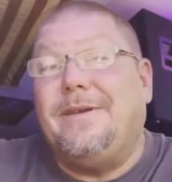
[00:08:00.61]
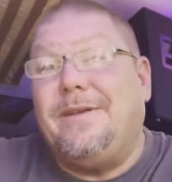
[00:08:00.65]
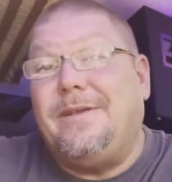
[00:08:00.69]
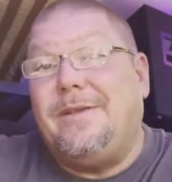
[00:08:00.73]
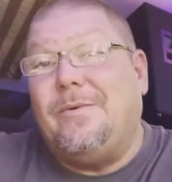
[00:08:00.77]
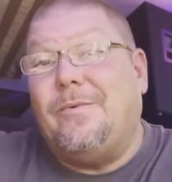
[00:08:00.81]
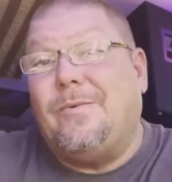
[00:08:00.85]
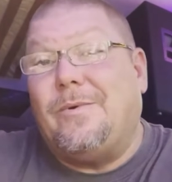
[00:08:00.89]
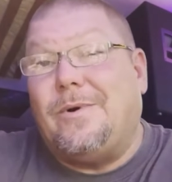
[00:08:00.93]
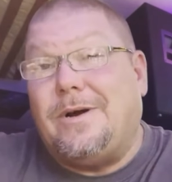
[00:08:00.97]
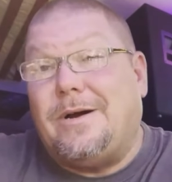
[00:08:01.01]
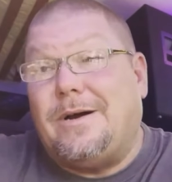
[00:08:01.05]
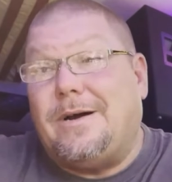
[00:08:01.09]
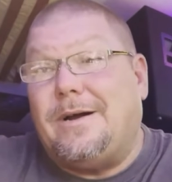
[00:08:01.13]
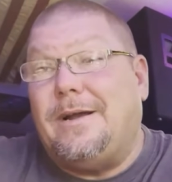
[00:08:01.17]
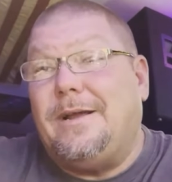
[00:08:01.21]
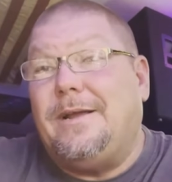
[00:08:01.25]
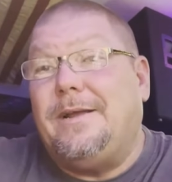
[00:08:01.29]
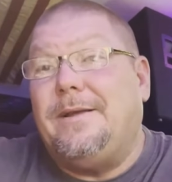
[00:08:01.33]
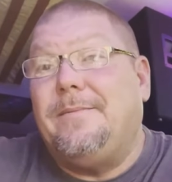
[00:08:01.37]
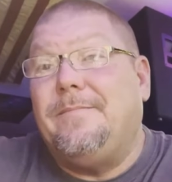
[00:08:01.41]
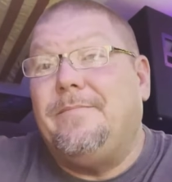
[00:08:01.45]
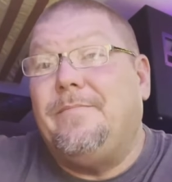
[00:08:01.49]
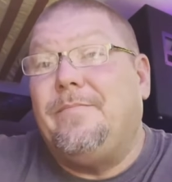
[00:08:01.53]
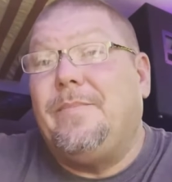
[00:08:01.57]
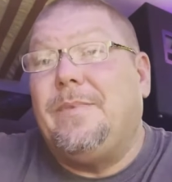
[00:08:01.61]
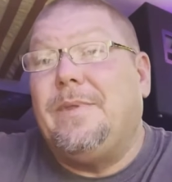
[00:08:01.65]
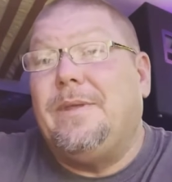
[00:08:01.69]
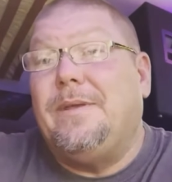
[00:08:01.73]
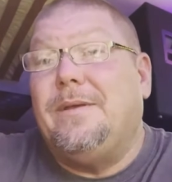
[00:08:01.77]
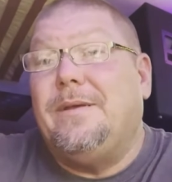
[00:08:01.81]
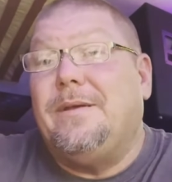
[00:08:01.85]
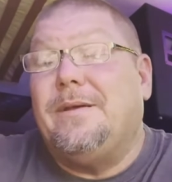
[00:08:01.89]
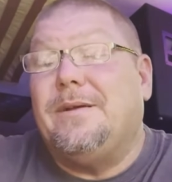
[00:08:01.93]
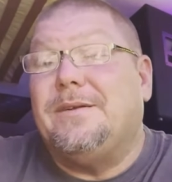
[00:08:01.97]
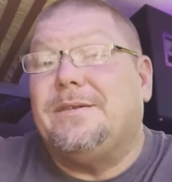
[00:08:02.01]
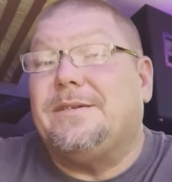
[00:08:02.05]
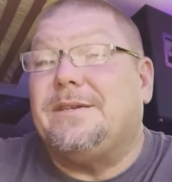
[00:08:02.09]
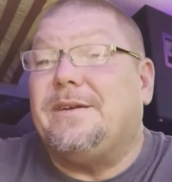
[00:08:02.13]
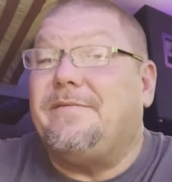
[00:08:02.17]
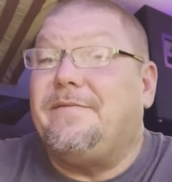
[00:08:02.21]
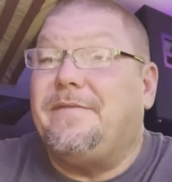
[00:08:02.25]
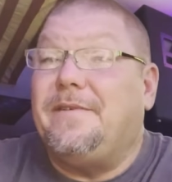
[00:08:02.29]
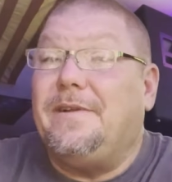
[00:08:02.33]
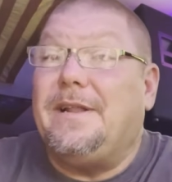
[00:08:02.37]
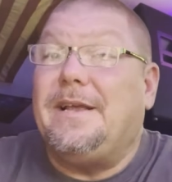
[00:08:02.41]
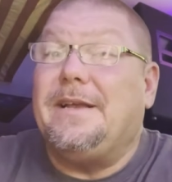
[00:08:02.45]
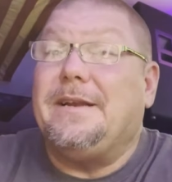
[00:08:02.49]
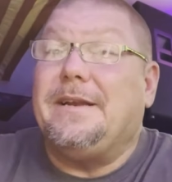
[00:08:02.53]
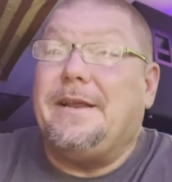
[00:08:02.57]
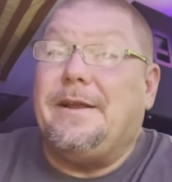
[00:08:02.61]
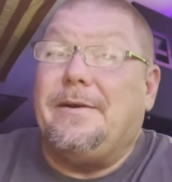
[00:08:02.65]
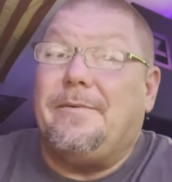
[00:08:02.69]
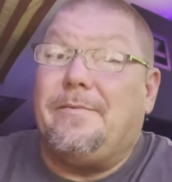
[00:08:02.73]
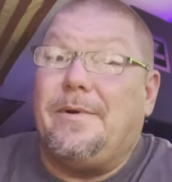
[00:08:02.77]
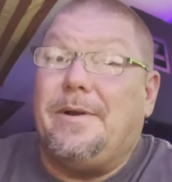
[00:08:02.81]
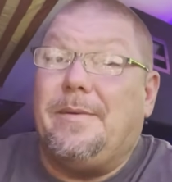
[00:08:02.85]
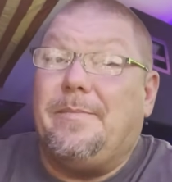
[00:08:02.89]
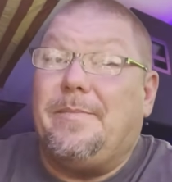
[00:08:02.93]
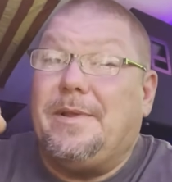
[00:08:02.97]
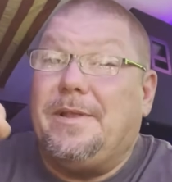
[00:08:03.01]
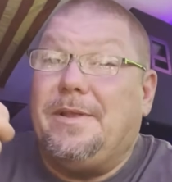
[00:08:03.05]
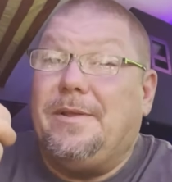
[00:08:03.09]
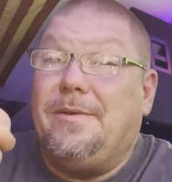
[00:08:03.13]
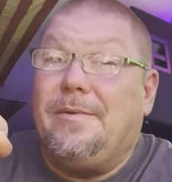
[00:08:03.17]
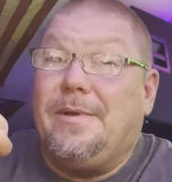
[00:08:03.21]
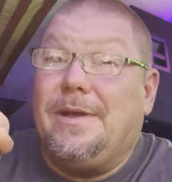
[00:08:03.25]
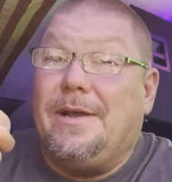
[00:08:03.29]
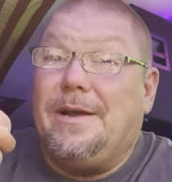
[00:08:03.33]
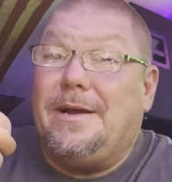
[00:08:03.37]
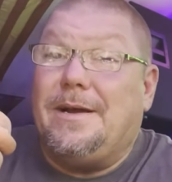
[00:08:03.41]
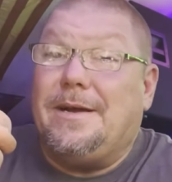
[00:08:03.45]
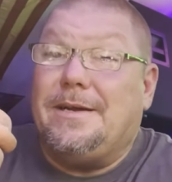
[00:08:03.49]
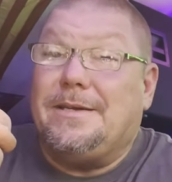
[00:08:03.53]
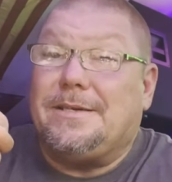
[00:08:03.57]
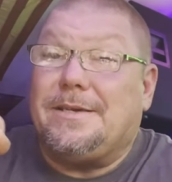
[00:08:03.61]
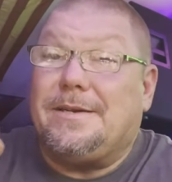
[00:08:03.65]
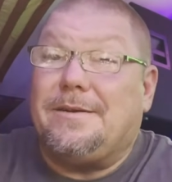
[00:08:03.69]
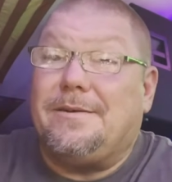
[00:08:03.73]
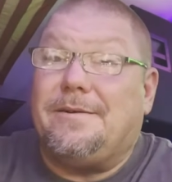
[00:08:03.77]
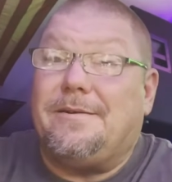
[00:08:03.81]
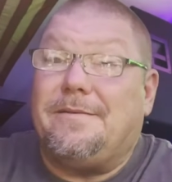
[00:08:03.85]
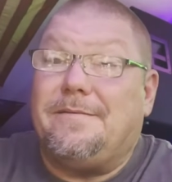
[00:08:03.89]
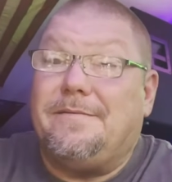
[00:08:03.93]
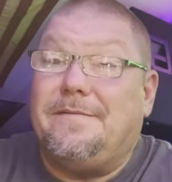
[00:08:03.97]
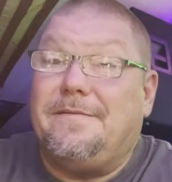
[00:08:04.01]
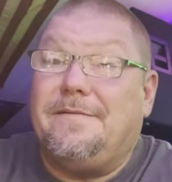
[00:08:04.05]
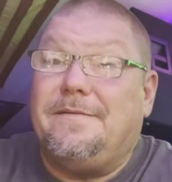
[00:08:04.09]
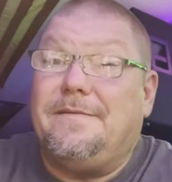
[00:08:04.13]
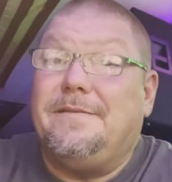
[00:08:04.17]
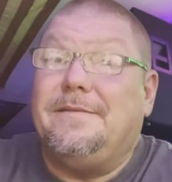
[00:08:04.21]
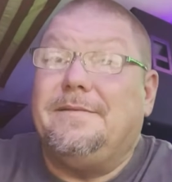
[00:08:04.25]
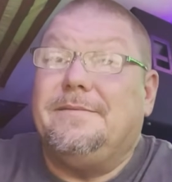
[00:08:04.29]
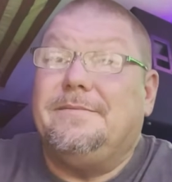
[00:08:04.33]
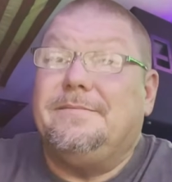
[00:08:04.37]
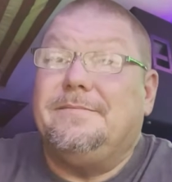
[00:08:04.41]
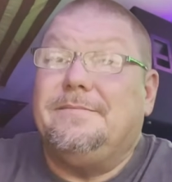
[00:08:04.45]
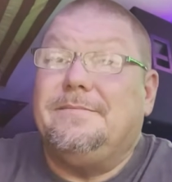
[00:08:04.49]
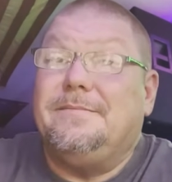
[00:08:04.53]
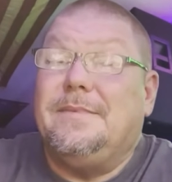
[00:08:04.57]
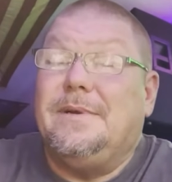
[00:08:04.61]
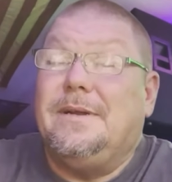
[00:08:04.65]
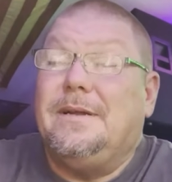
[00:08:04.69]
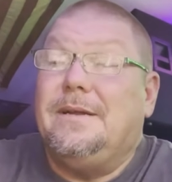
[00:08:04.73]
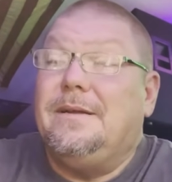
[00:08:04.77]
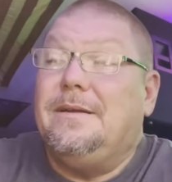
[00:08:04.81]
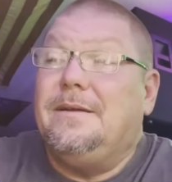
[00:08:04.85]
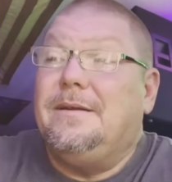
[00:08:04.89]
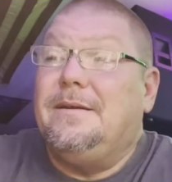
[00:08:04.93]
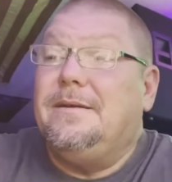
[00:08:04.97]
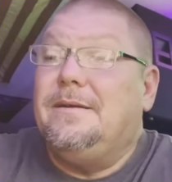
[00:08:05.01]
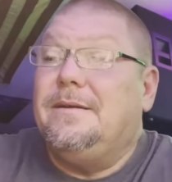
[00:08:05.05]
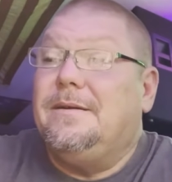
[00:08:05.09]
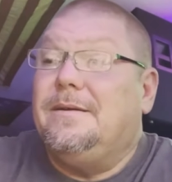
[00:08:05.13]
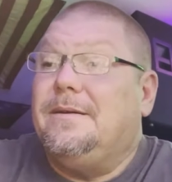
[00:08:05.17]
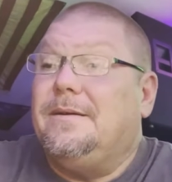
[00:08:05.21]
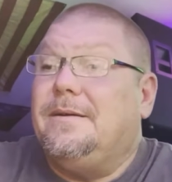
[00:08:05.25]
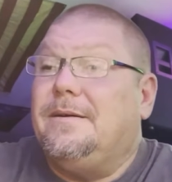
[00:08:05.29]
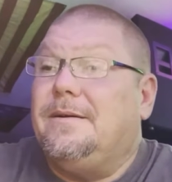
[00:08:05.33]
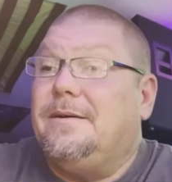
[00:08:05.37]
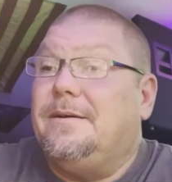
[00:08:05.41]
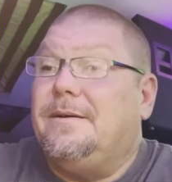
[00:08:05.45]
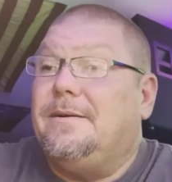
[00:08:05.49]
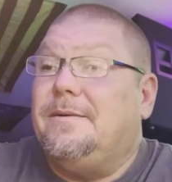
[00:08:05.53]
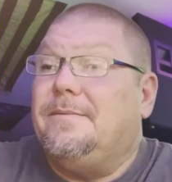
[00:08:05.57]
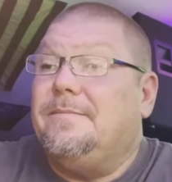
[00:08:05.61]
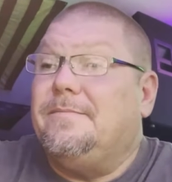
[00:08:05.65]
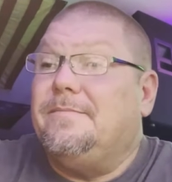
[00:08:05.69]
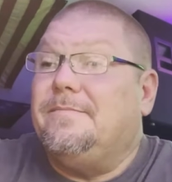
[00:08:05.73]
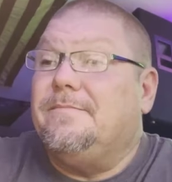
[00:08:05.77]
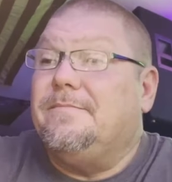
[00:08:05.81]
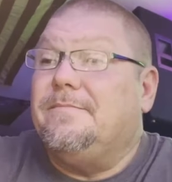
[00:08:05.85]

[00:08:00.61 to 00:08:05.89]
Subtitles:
you why. Because I feel like they're ripping you guys off. You